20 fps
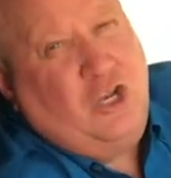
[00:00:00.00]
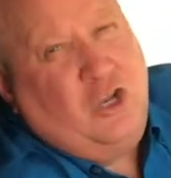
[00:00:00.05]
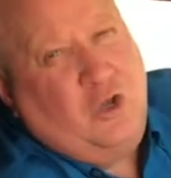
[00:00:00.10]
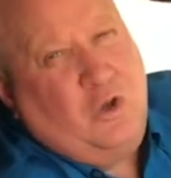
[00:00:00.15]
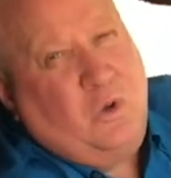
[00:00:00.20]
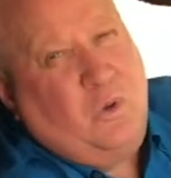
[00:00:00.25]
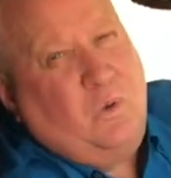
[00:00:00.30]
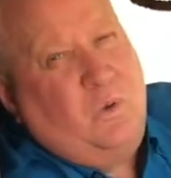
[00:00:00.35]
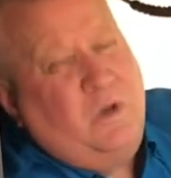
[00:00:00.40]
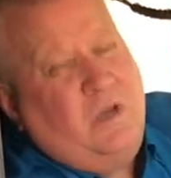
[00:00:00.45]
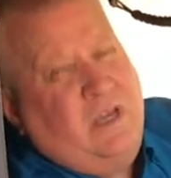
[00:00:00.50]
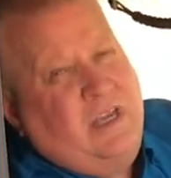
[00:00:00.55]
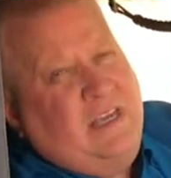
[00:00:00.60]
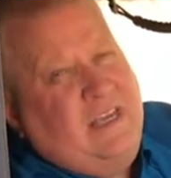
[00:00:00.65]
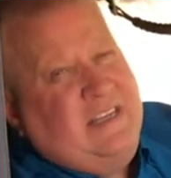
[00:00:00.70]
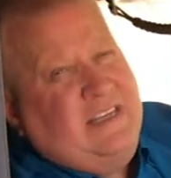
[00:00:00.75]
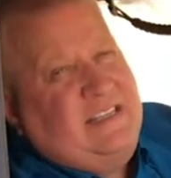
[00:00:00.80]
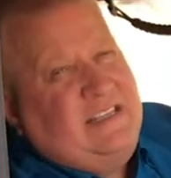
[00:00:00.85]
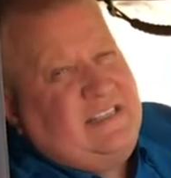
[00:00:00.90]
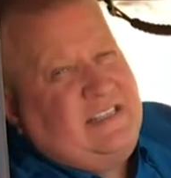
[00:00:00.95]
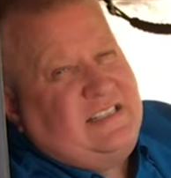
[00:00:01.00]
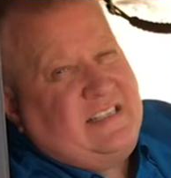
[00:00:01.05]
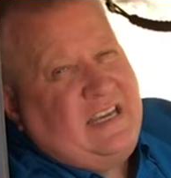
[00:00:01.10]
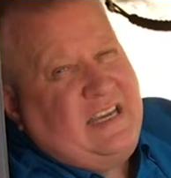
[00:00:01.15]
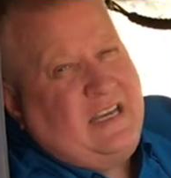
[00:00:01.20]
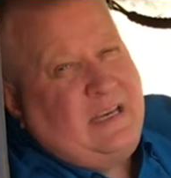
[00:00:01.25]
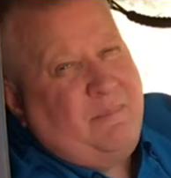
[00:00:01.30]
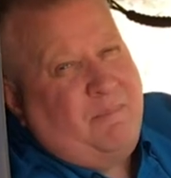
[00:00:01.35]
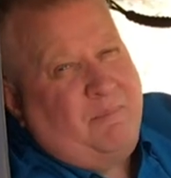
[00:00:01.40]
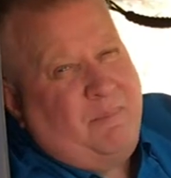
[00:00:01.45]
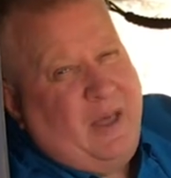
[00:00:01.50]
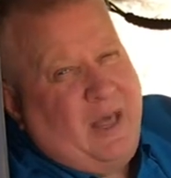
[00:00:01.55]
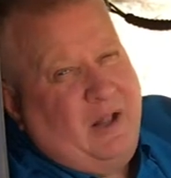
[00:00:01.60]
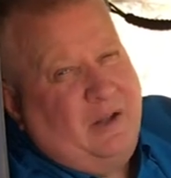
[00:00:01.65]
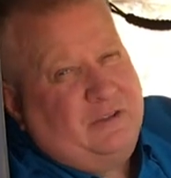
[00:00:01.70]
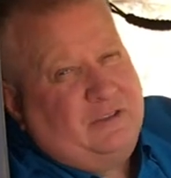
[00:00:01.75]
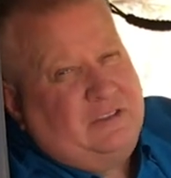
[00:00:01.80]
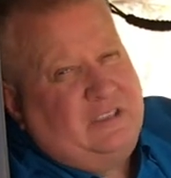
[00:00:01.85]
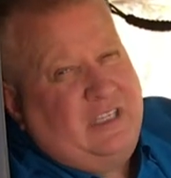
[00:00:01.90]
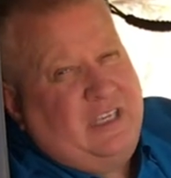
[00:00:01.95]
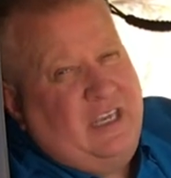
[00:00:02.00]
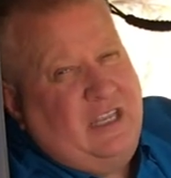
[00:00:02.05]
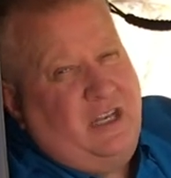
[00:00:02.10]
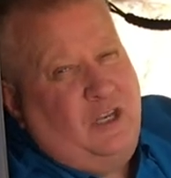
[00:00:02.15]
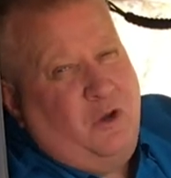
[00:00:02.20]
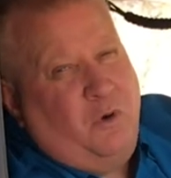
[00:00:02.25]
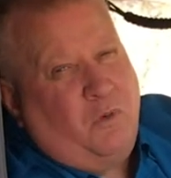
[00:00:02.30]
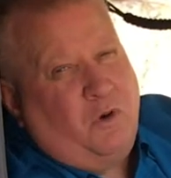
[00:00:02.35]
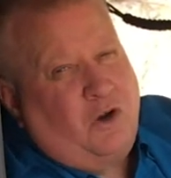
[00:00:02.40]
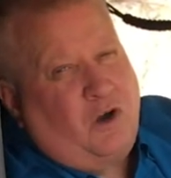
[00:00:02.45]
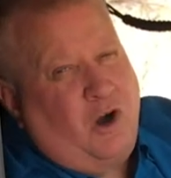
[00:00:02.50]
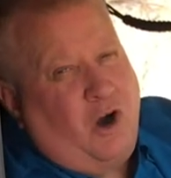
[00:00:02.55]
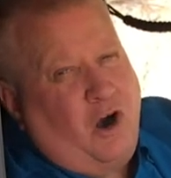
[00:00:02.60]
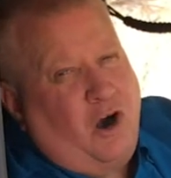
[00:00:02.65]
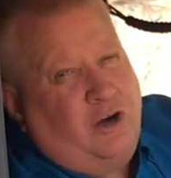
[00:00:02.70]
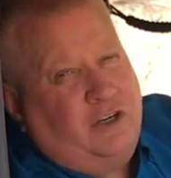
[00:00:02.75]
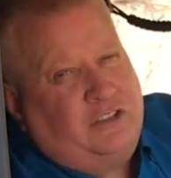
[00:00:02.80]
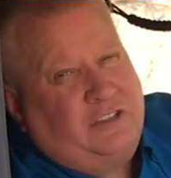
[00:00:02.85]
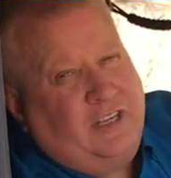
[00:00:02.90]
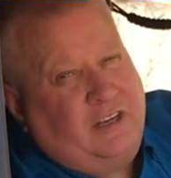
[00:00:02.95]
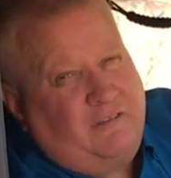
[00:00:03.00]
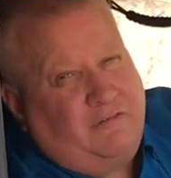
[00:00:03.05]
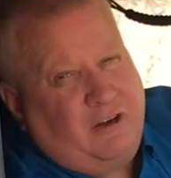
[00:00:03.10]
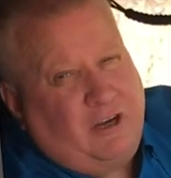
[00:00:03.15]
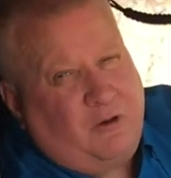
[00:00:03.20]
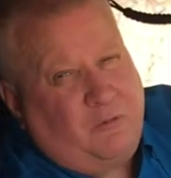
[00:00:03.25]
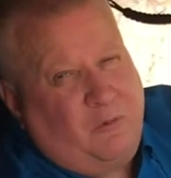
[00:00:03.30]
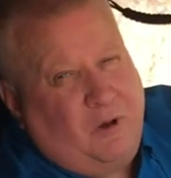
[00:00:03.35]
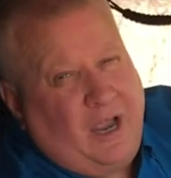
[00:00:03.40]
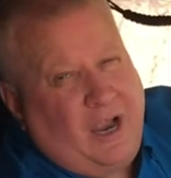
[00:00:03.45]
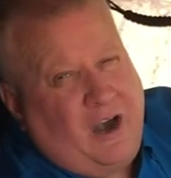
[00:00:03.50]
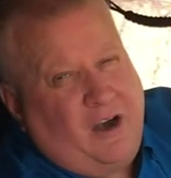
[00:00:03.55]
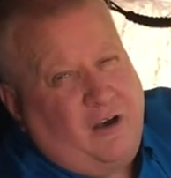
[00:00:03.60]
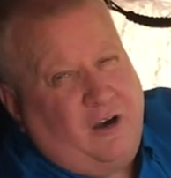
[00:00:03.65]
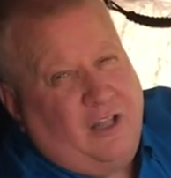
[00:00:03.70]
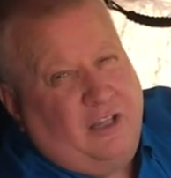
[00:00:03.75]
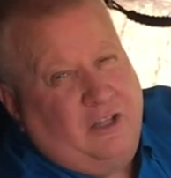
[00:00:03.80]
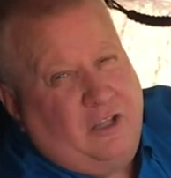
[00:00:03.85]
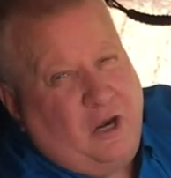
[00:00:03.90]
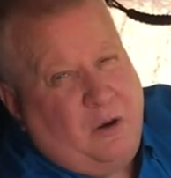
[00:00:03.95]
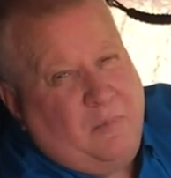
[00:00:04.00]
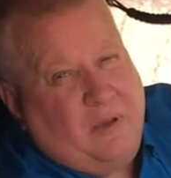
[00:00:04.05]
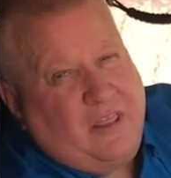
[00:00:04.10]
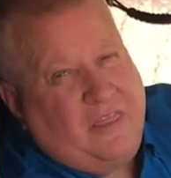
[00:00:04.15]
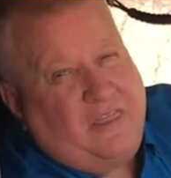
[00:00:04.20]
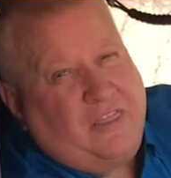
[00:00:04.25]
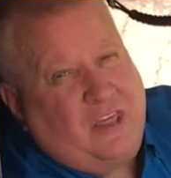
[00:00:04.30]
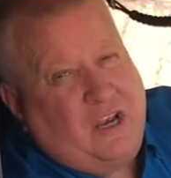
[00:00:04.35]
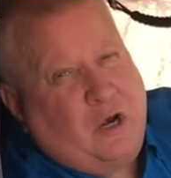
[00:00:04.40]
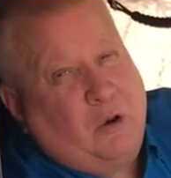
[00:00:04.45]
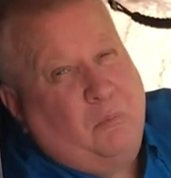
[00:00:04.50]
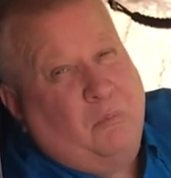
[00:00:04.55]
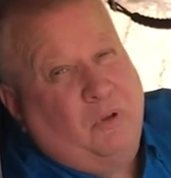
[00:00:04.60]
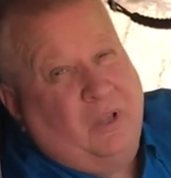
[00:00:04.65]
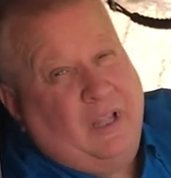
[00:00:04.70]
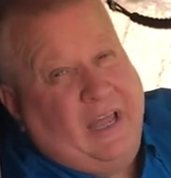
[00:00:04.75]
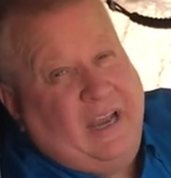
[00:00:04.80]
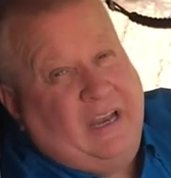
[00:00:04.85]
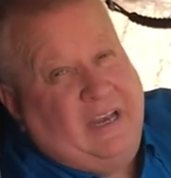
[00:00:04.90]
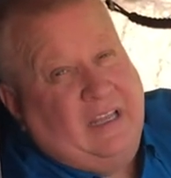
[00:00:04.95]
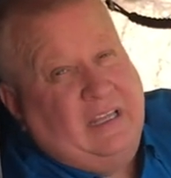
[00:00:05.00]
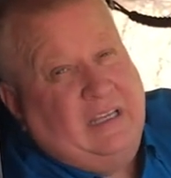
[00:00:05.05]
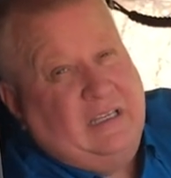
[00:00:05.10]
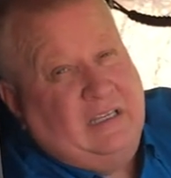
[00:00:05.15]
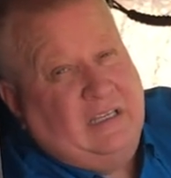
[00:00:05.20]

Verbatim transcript: new seat belts in newer cars that require a little bit thinner blade.